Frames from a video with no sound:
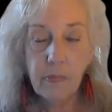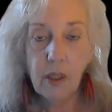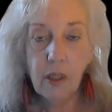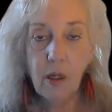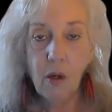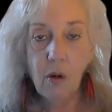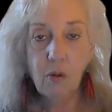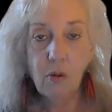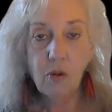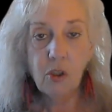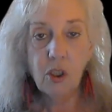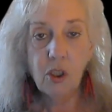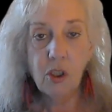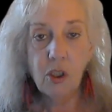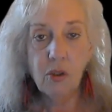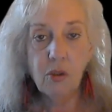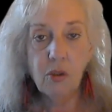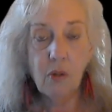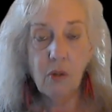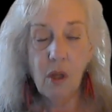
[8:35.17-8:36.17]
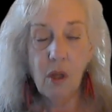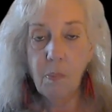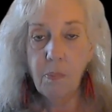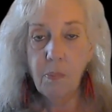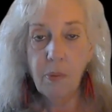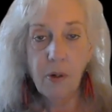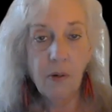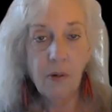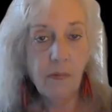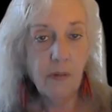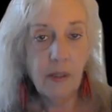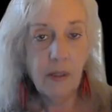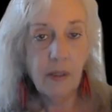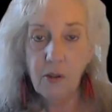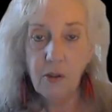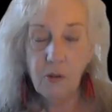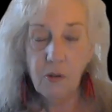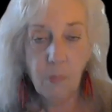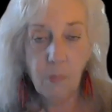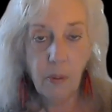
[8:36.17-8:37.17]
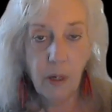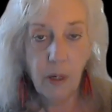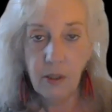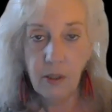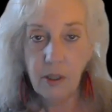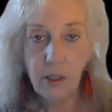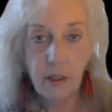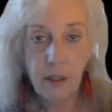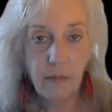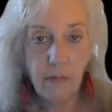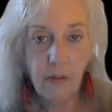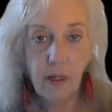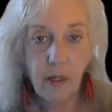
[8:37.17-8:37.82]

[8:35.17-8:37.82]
You know, she's a perfect expression